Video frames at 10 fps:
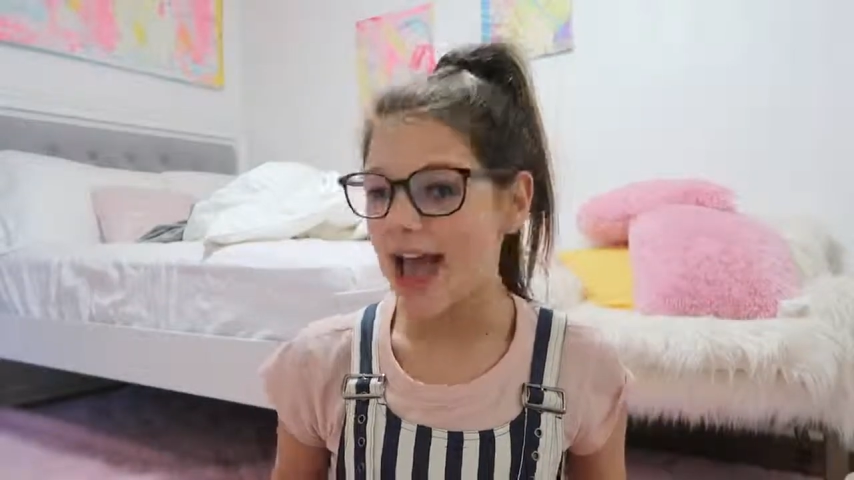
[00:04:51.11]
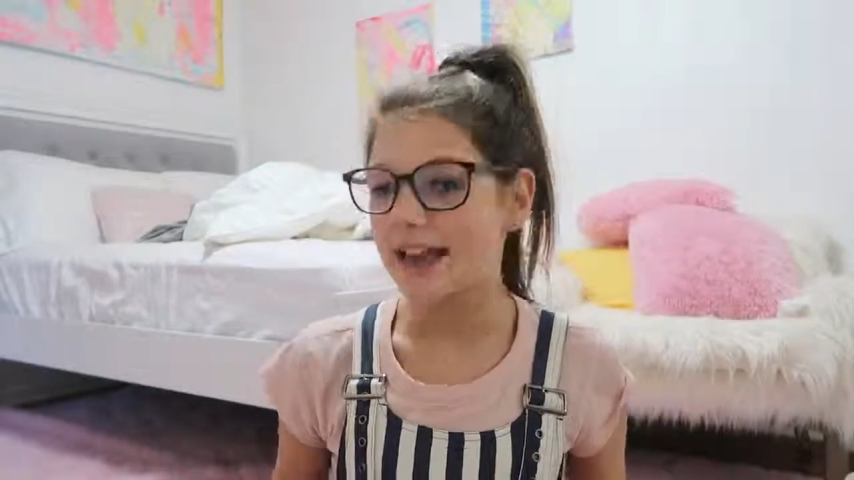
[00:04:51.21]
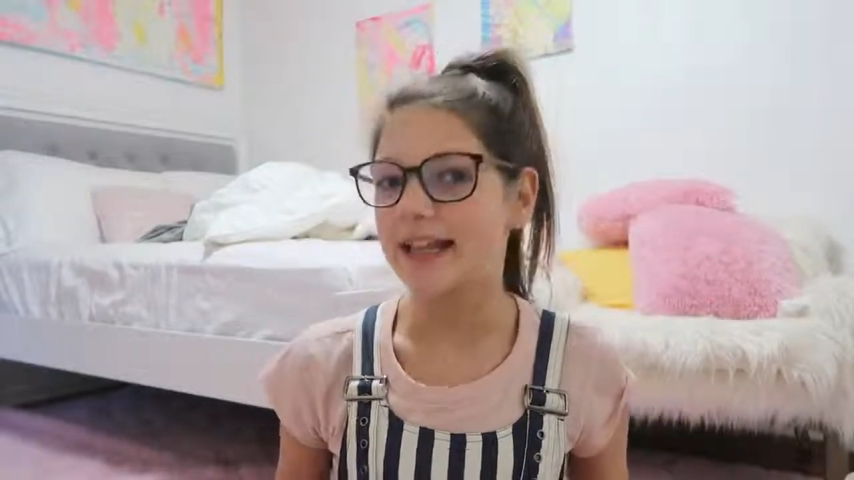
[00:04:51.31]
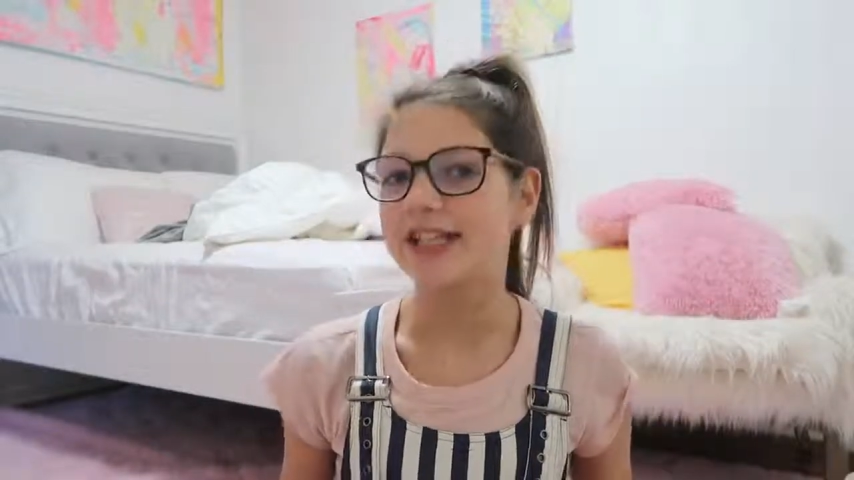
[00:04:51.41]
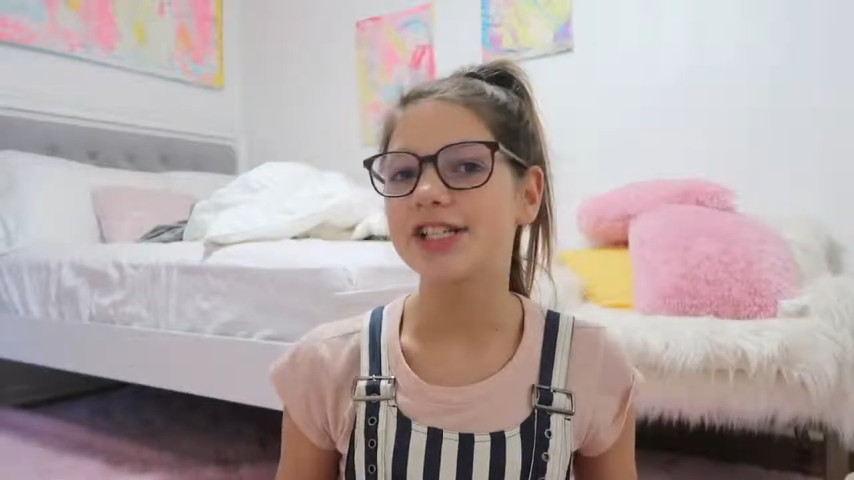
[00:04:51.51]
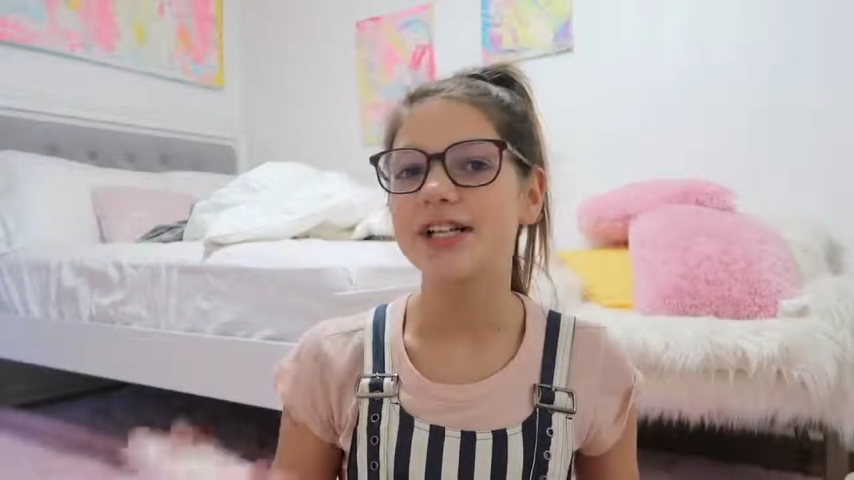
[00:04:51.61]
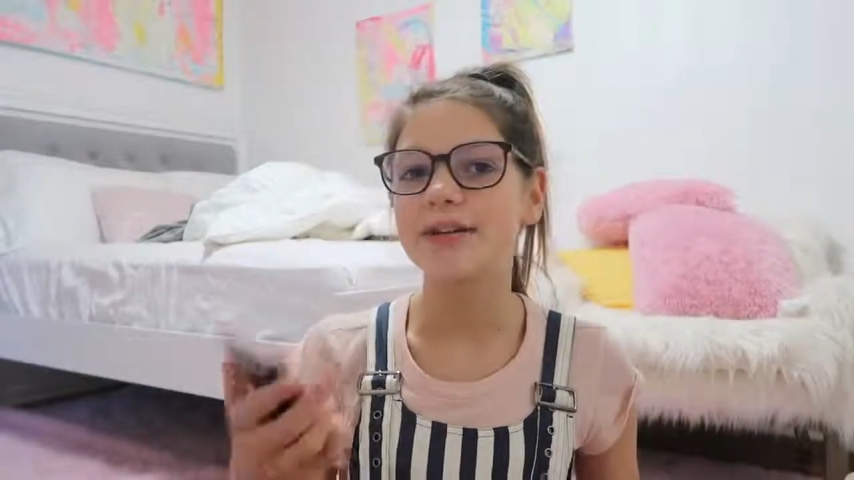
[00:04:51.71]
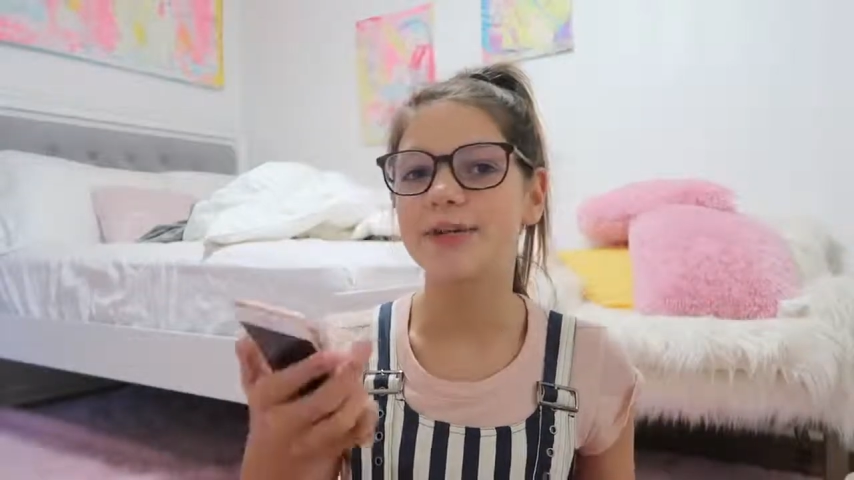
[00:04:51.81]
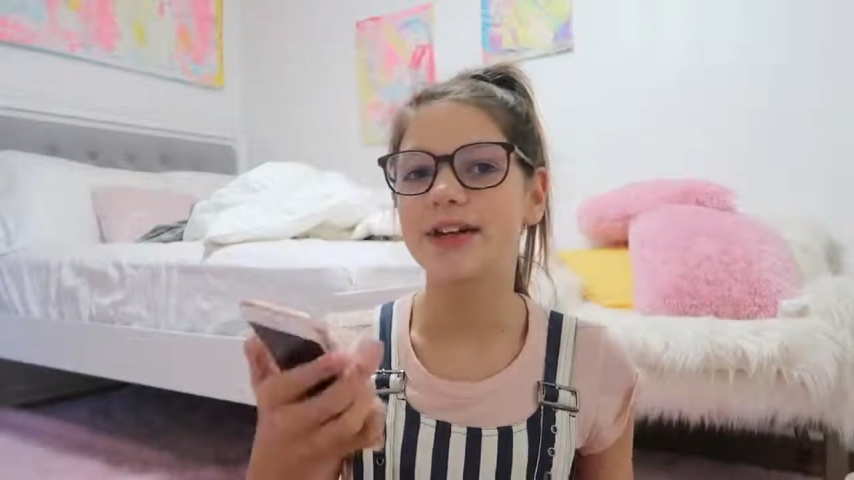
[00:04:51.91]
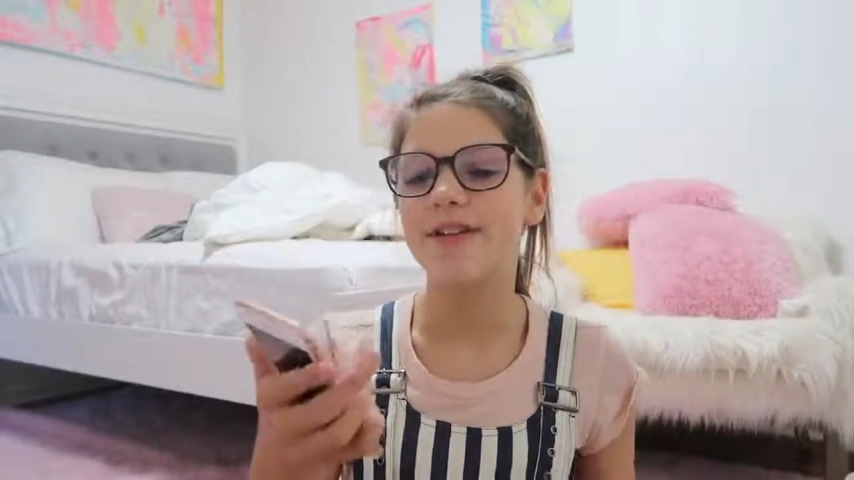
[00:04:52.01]
and then
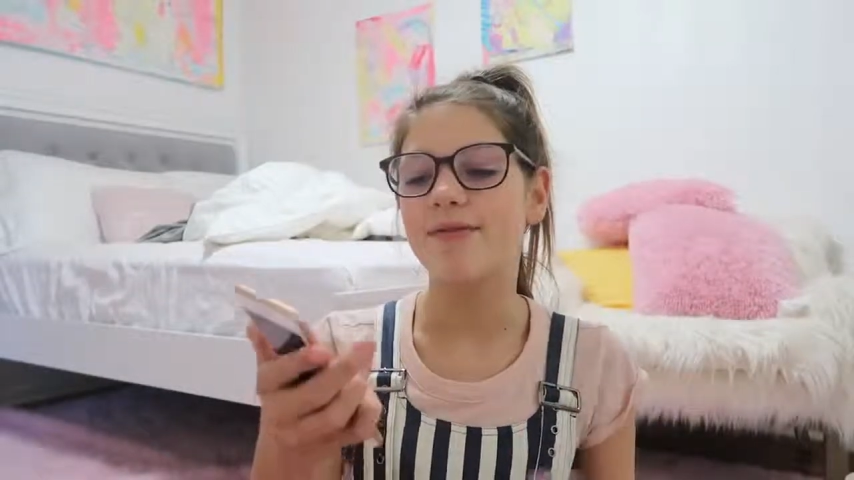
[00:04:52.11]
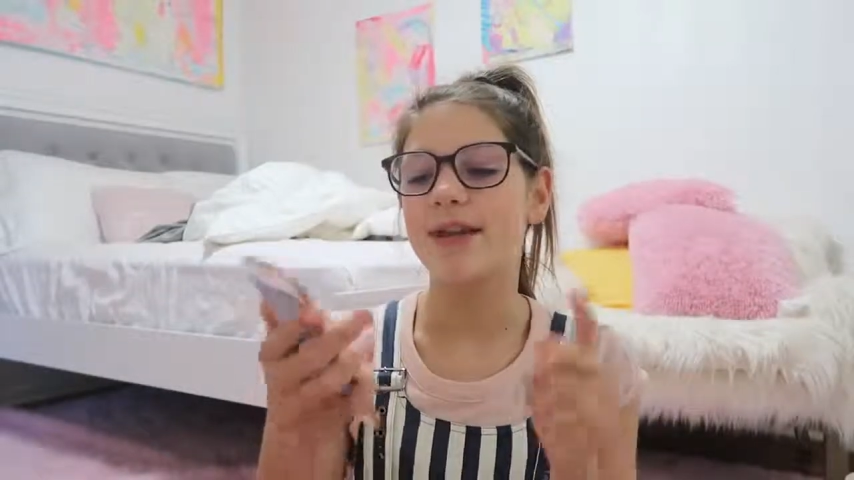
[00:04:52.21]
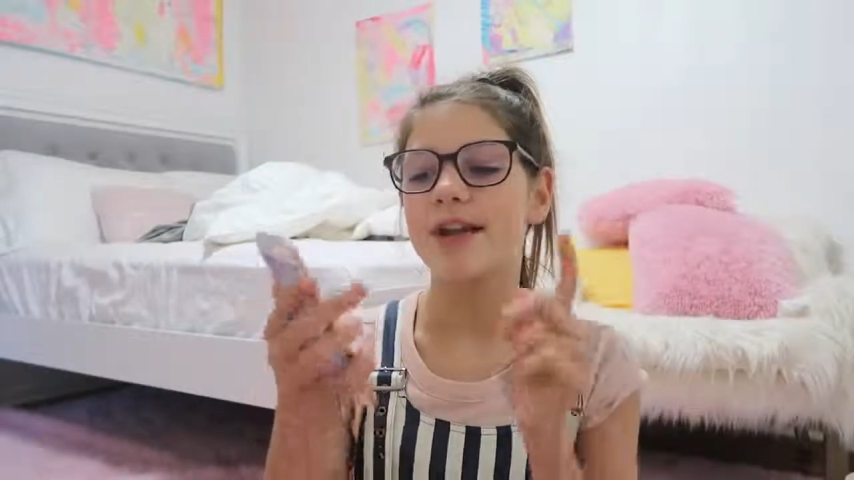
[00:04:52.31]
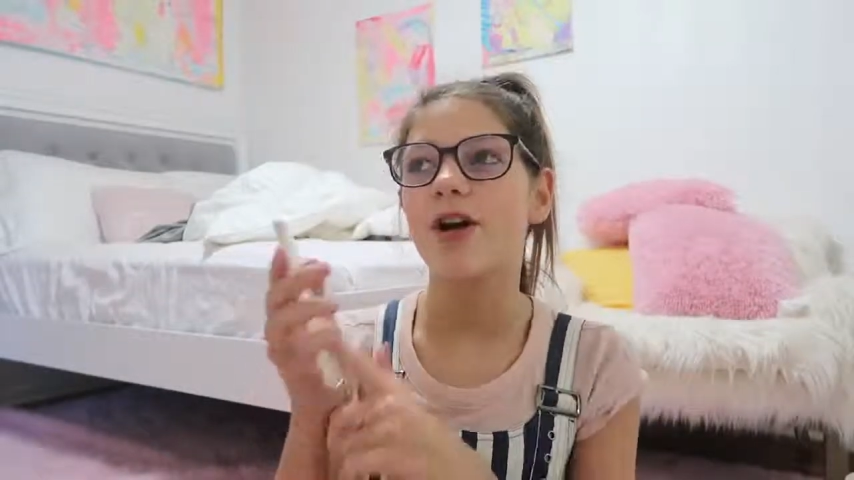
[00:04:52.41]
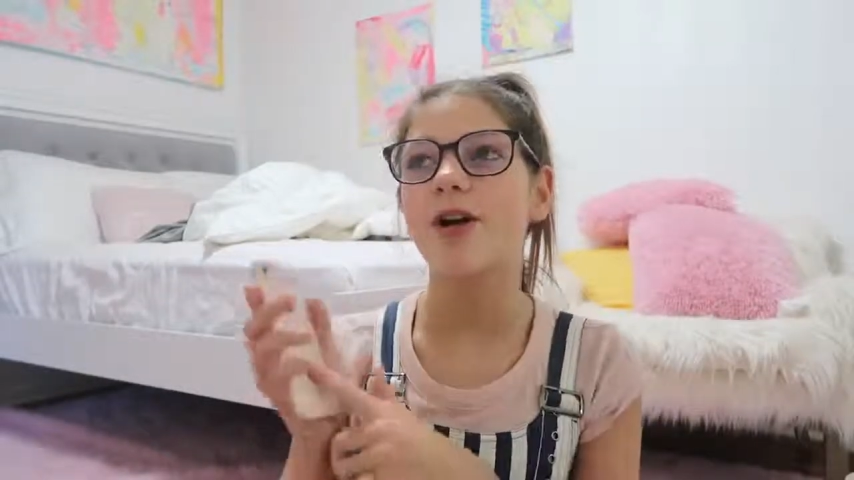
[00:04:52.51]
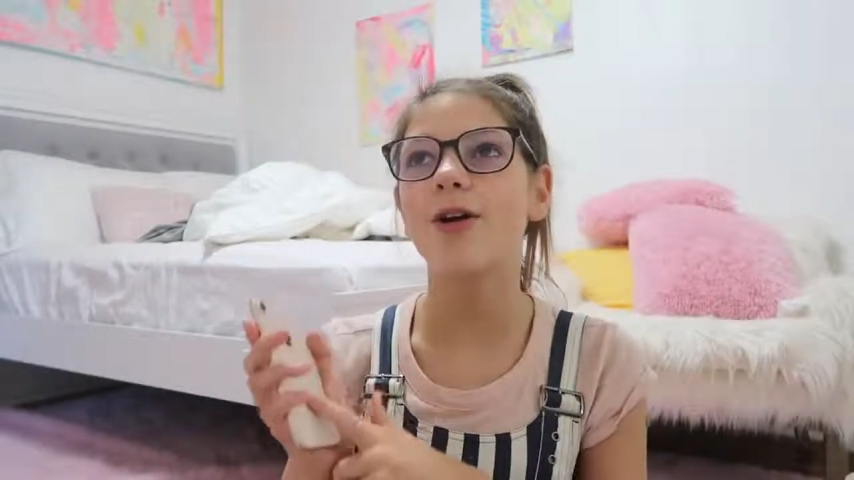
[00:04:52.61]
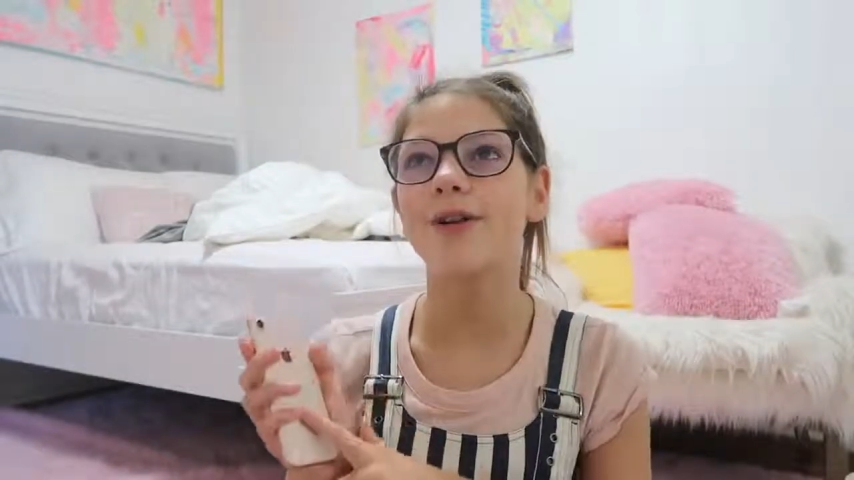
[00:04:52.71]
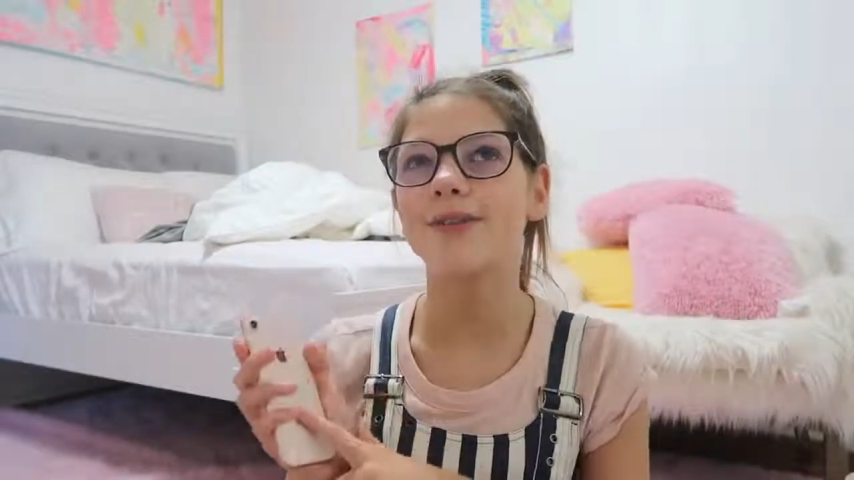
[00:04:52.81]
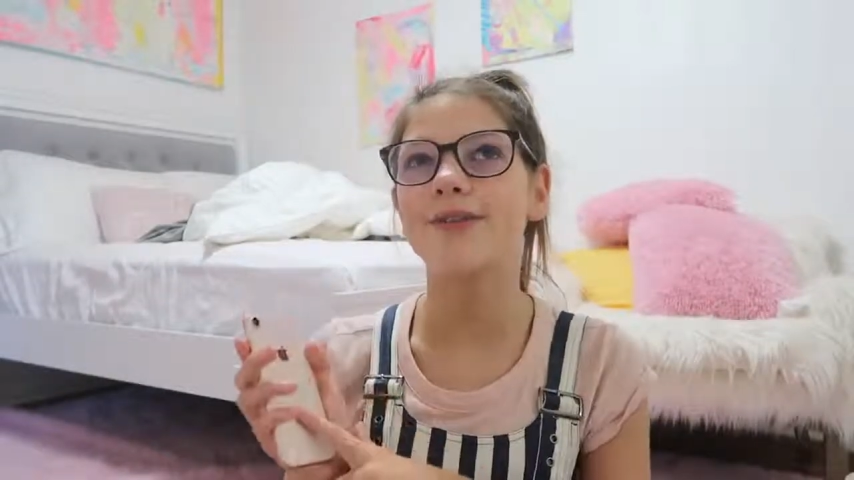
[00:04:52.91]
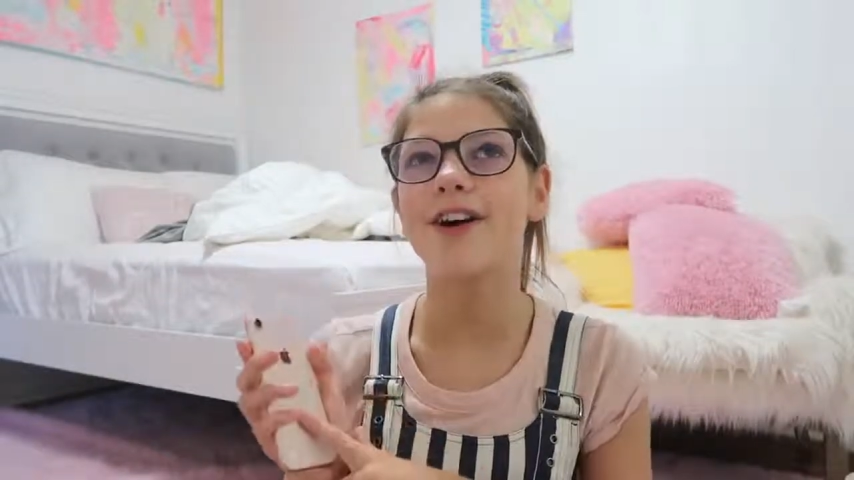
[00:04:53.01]
she will give me her
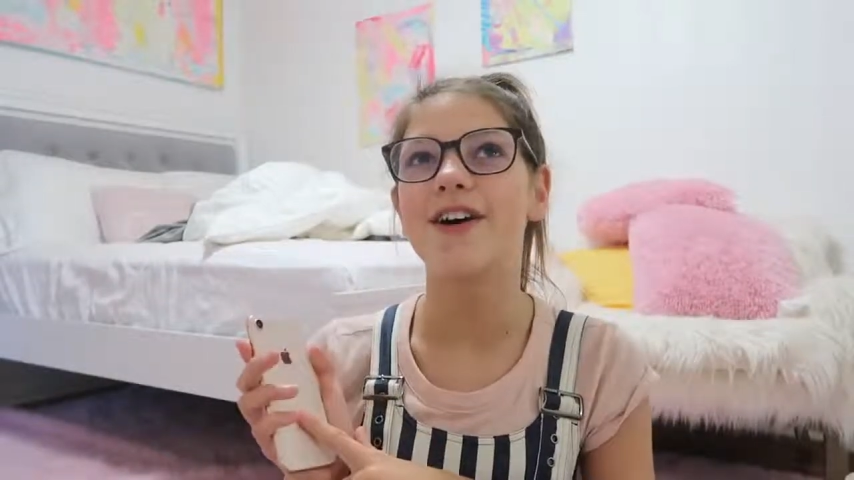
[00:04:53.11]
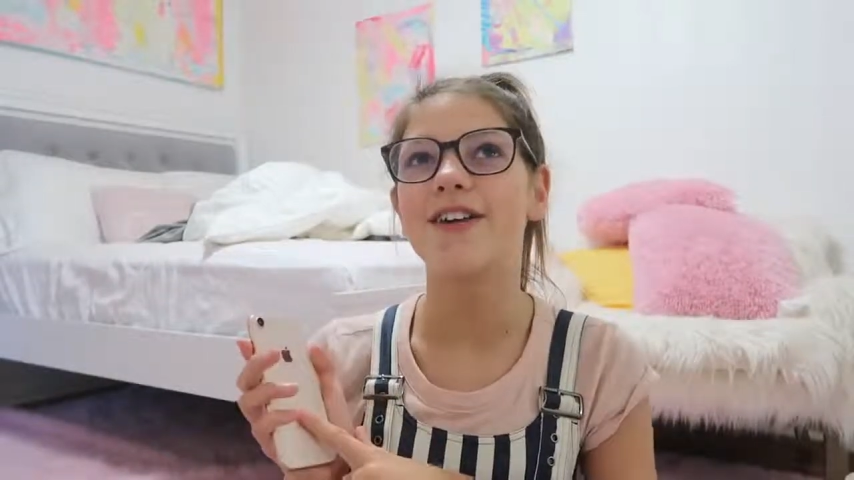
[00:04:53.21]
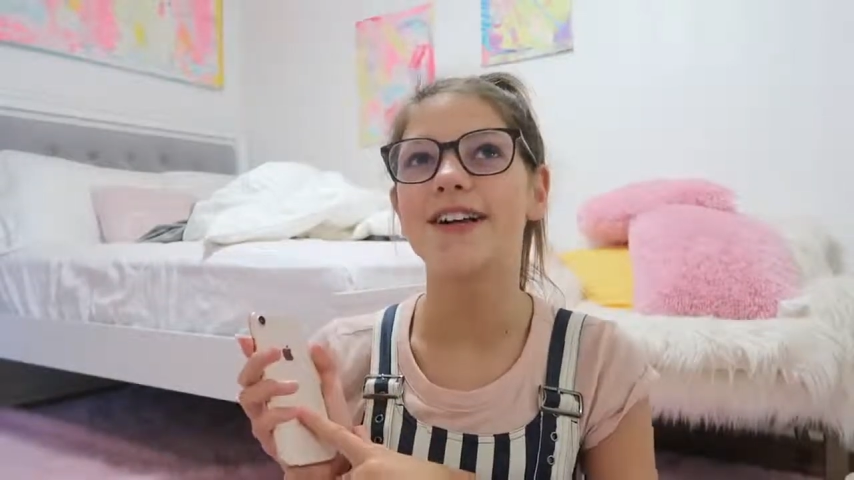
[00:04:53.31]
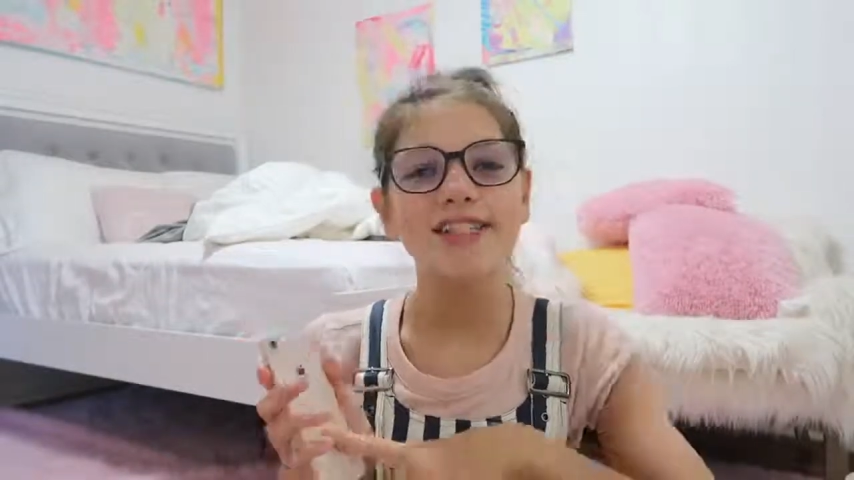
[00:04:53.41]
old phone.